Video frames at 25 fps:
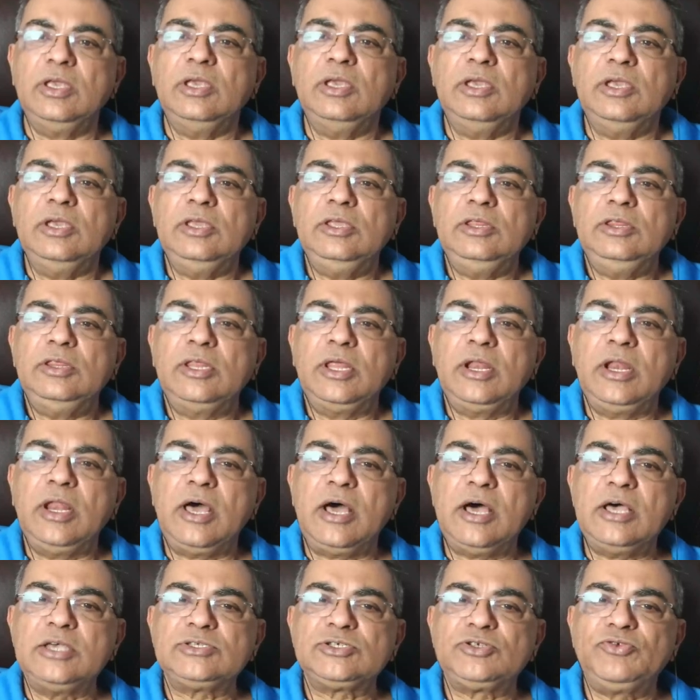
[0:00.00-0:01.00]
In the
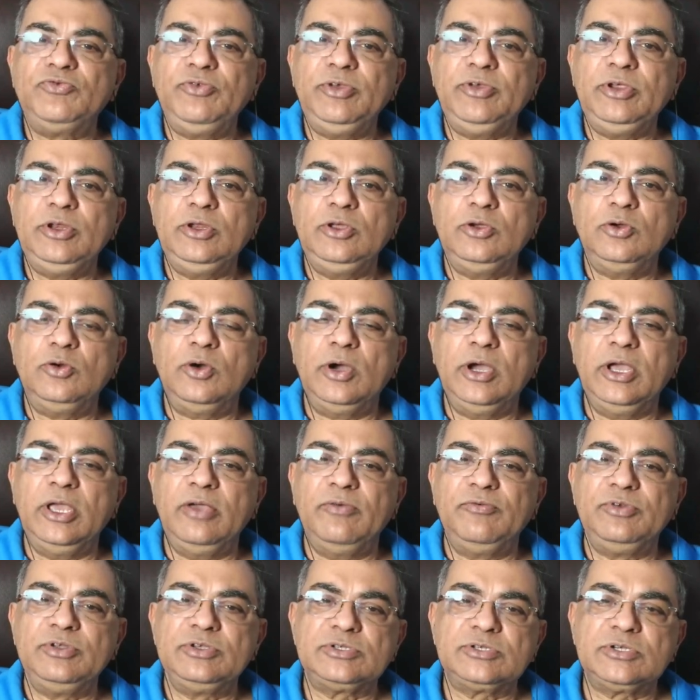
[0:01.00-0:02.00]
last video, I have
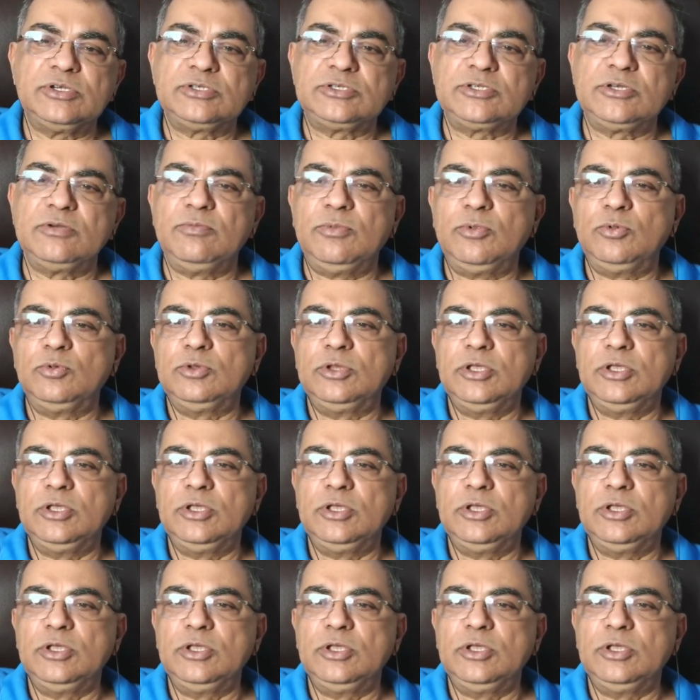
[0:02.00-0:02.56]
discussed about